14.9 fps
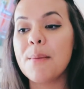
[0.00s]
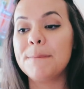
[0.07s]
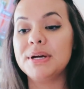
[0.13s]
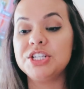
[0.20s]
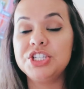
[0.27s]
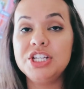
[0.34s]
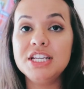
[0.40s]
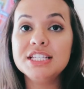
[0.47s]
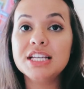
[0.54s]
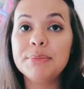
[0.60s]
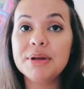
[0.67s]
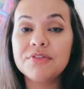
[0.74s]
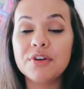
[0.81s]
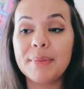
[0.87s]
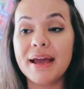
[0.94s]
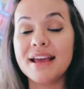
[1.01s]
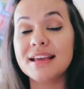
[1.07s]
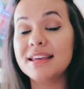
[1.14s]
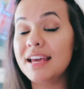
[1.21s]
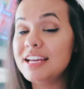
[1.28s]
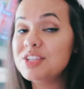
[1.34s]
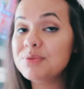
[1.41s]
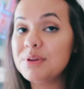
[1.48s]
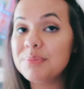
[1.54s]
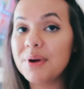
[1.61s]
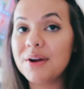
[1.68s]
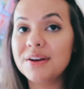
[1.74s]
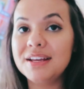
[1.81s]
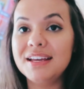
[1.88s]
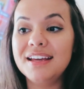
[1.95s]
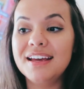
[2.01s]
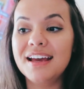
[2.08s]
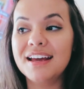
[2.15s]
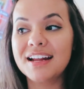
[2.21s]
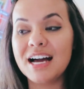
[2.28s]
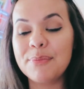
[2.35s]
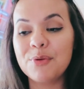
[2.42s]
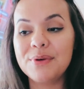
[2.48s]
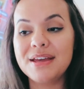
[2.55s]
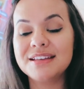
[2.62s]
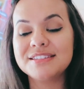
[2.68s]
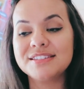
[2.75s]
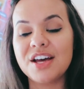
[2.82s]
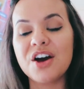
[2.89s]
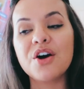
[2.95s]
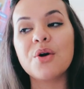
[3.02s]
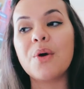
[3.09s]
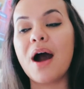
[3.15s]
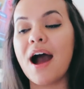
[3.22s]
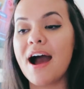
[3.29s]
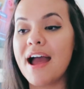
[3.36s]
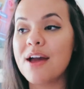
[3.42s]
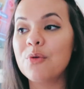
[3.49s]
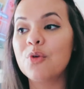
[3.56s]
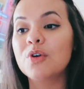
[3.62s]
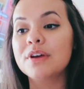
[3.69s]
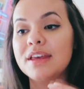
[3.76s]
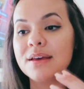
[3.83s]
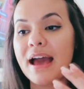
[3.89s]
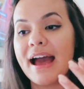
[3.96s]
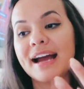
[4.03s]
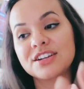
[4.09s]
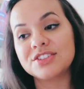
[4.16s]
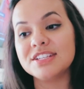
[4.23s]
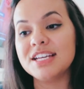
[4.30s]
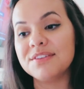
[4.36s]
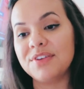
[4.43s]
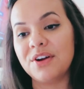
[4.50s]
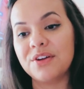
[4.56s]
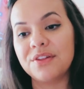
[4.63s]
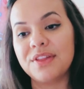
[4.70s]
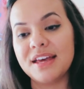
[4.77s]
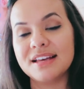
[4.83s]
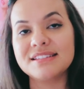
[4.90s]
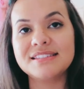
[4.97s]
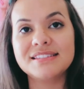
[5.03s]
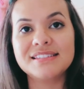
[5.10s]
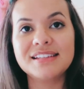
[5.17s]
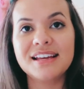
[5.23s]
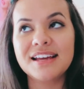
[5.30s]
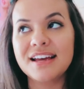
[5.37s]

but she's coming for my engagement party in a couple weeks, so I will actually give her this.